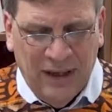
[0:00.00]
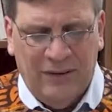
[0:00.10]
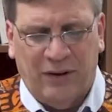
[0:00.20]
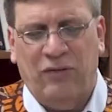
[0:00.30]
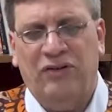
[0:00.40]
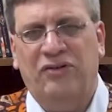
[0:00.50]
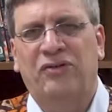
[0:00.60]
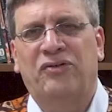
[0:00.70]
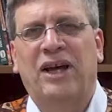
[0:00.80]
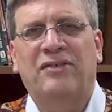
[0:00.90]
Uh, the
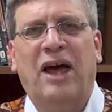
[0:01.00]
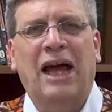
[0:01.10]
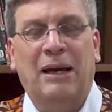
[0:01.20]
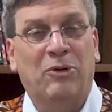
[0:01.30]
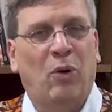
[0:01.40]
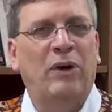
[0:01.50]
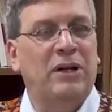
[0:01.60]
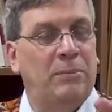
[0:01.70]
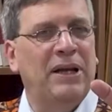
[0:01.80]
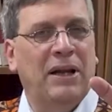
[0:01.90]
Christian says, I am
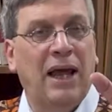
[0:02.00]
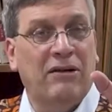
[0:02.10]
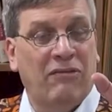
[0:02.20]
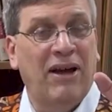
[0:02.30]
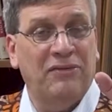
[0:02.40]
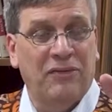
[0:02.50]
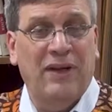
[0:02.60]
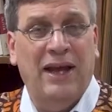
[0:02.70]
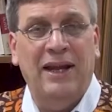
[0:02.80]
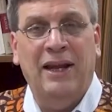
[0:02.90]
going to be like Christ
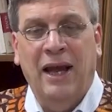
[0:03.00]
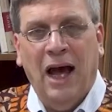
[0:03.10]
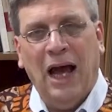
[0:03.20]
then.